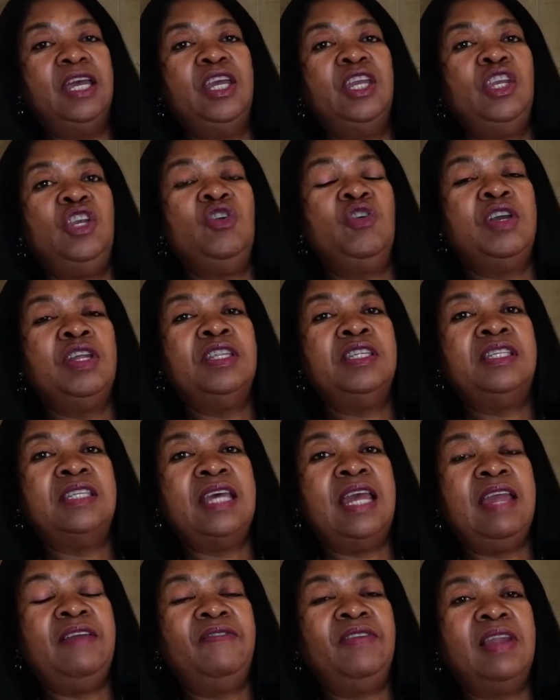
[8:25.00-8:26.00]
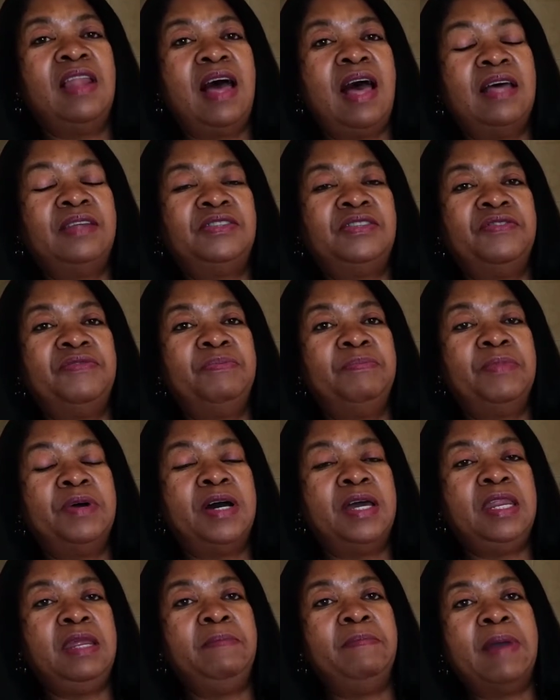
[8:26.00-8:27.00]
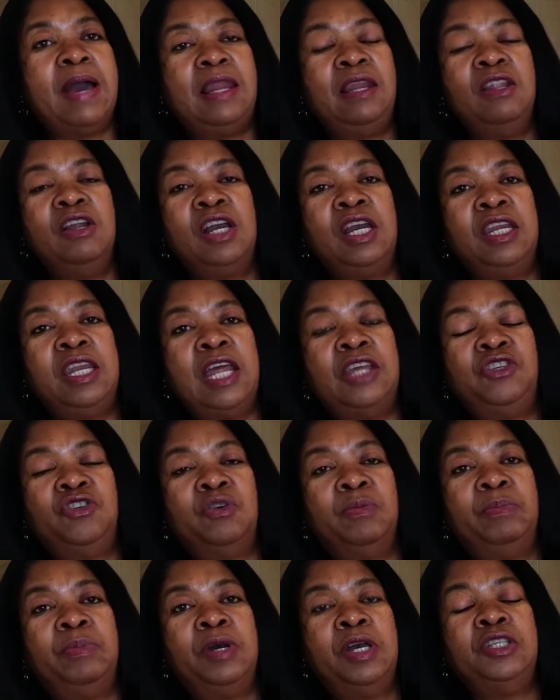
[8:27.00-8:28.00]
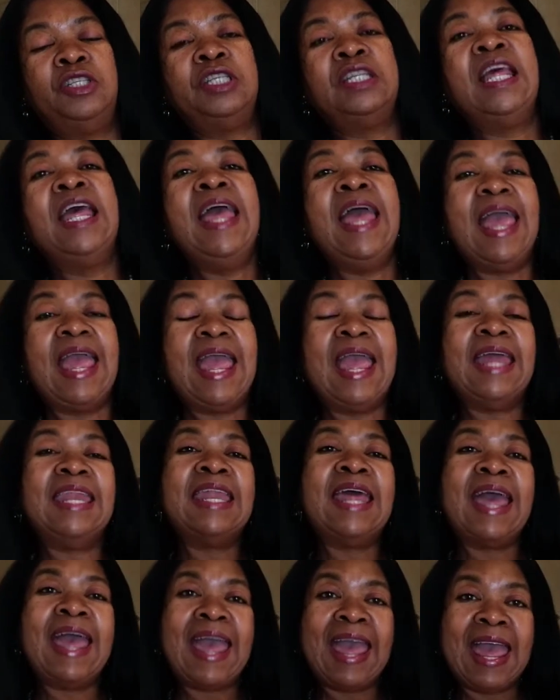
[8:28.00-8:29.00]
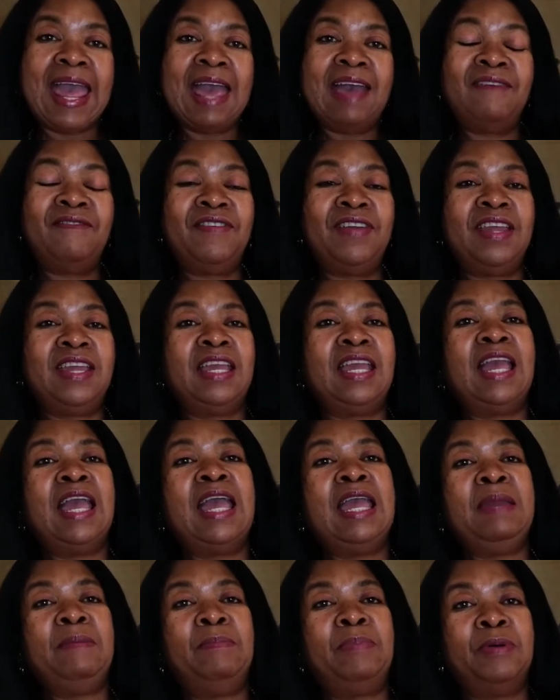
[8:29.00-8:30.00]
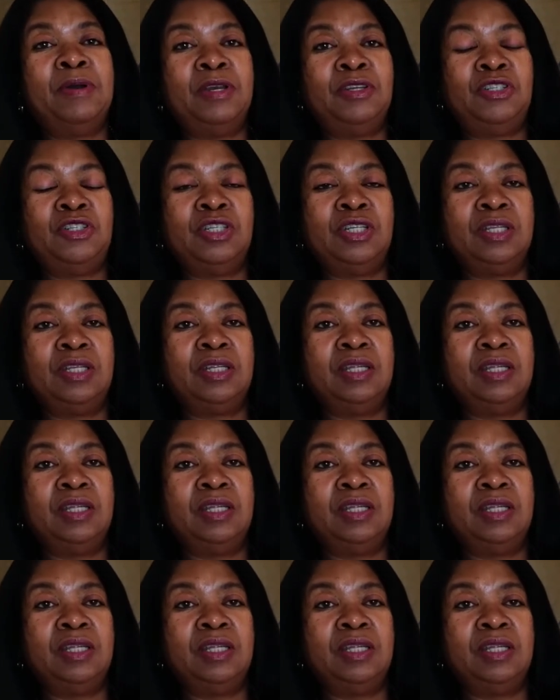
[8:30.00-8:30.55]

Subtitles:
You can save lots of money by looking at your budget and having a budget.